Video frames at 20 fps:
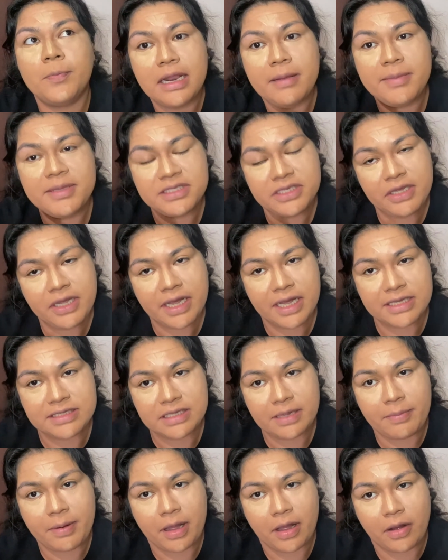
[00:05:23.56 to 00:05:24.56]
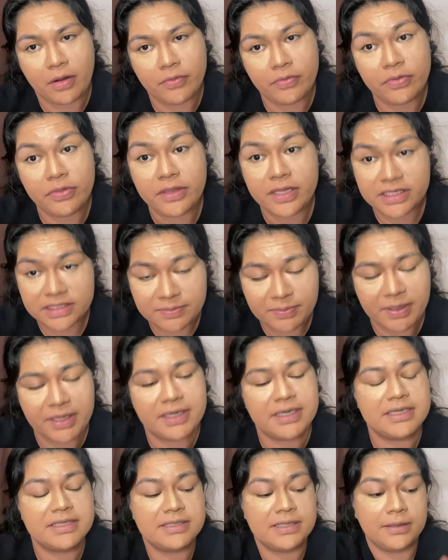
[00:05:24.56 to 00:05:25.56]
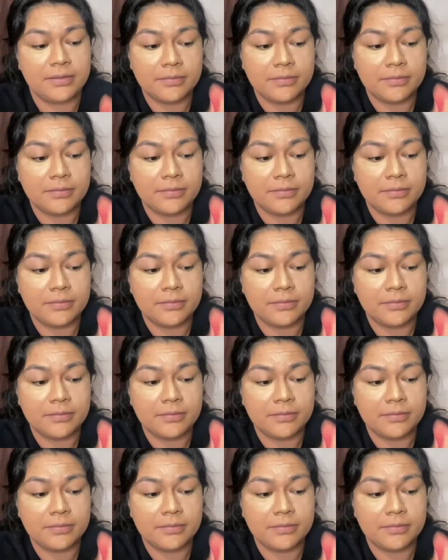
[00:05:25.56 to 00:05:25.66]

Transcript: let me tell you guys about this pregnancy.